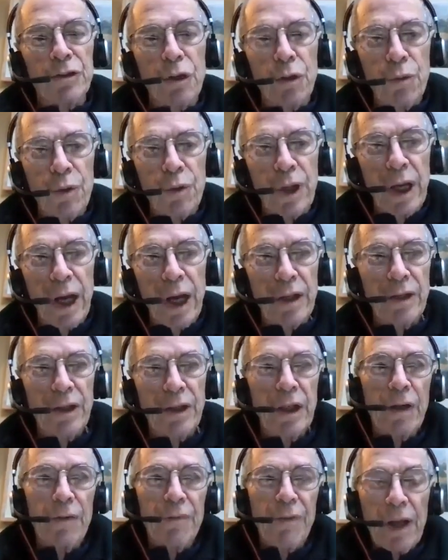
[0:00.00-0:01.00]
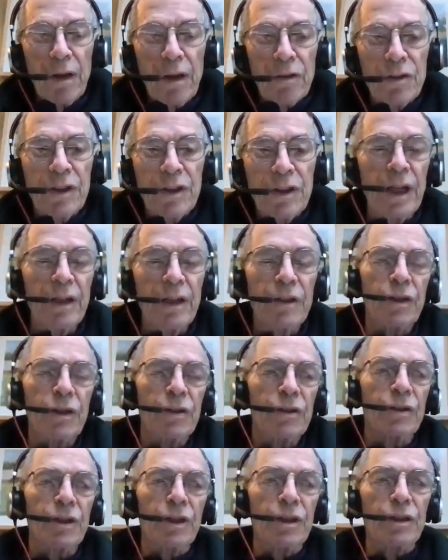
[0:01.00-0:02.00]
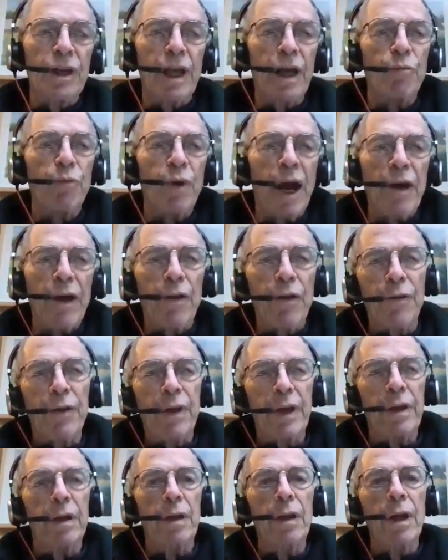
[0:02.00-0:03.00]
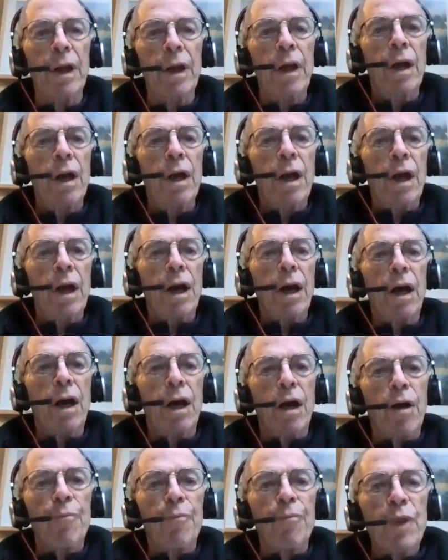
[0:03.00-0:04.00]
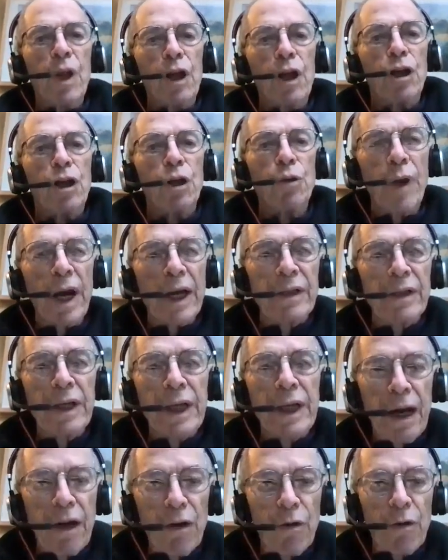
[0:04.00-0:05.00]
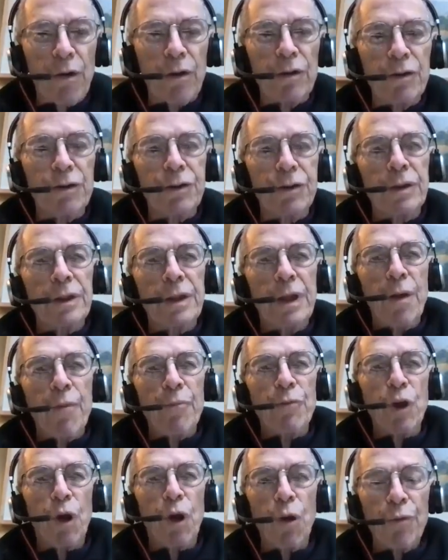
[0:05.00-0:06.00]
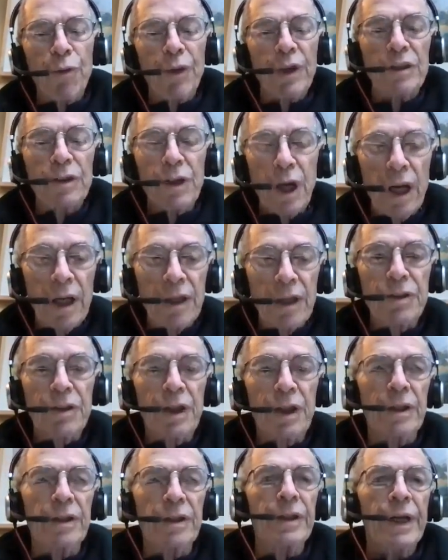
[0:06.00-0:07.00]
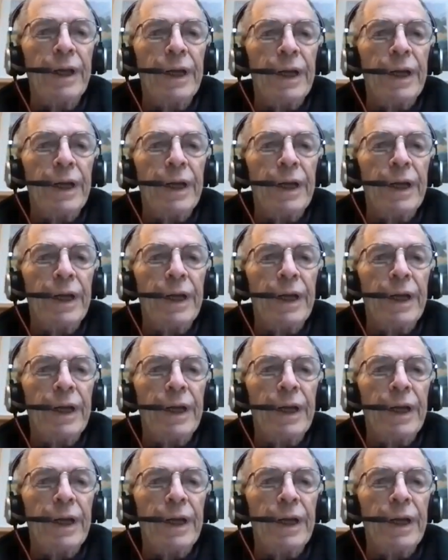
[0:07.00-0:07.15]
So the idea of allostasis is that rather than uh, correcting errors, the whole thing's constant.